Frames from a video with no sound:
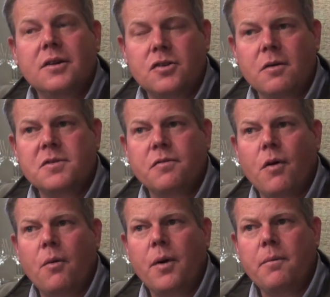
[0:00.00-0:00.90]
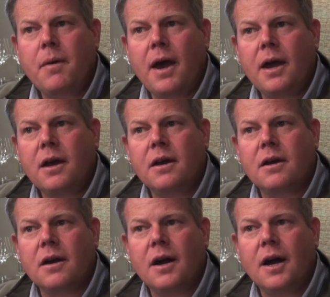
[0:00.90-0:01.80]
In terms of what we
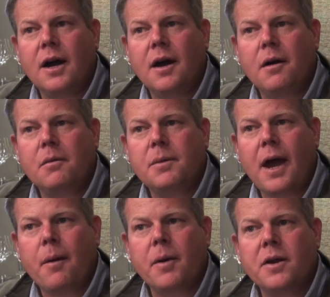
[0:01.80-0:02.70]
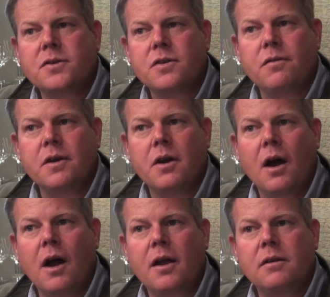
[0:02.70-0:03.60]
make, Cabernet
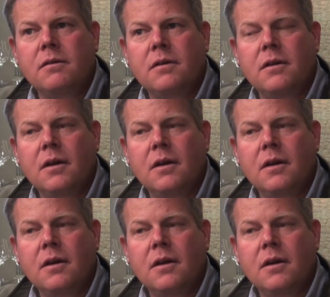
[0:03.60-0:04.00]
Sauvignon